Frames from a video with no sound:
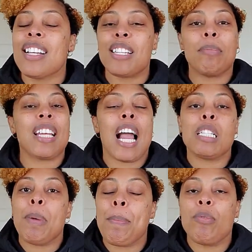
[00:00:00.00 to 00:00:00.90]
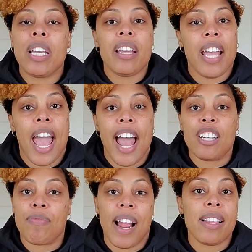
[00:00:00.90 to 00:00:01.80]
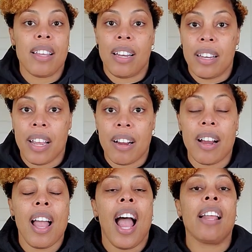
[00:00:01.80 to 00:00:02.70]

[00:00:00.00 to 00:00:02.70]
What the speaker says: Sometimes people need cash right then and there.